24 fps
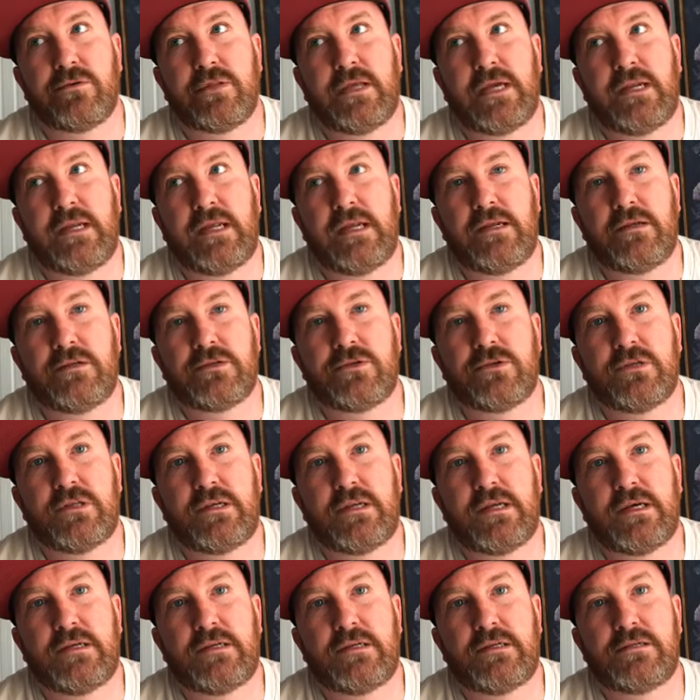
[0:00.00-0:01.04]
late 80s, early
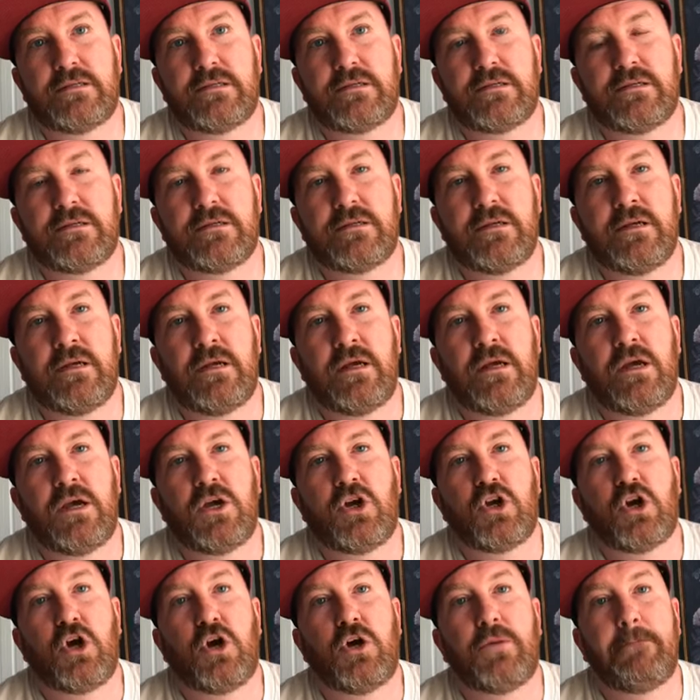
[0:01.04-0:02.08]
90s,
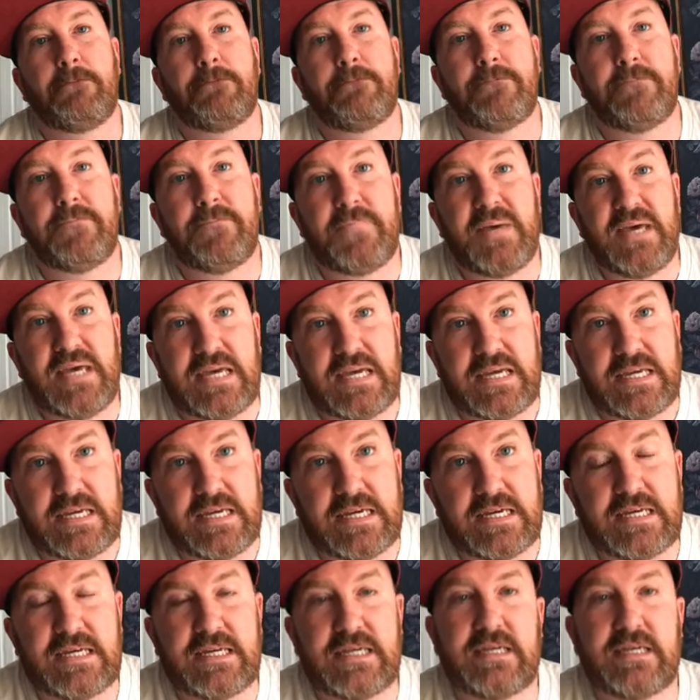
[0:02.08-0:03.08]
called Big.